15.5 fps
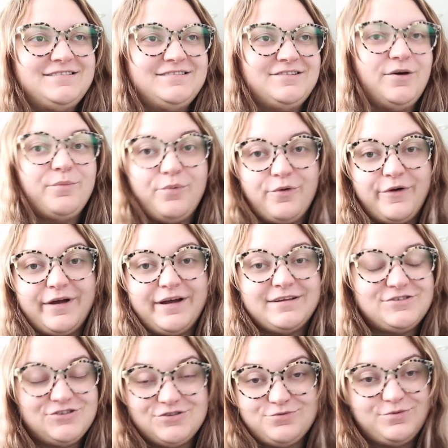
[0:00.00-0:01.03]
Not boring,
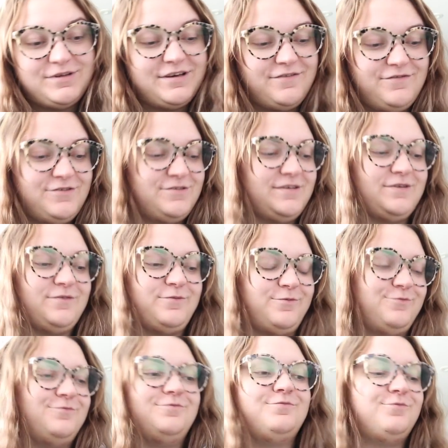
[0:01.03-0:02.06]
it's just really confusing
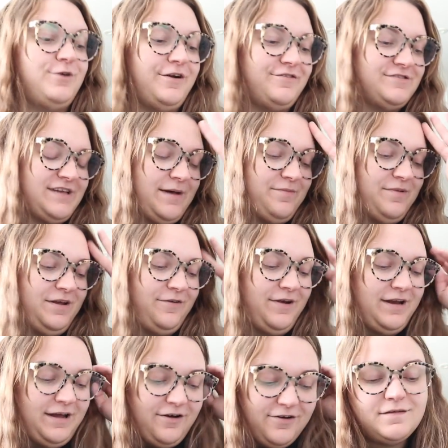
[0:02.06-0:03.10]
whatever's happening
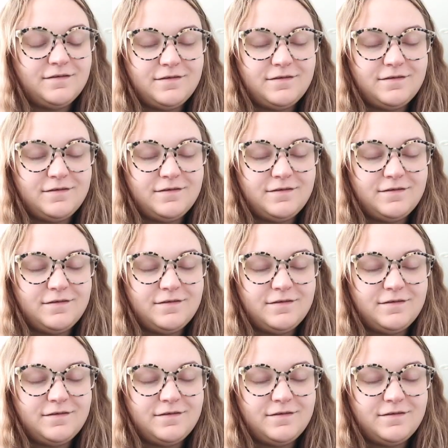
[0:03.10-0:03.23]
right now.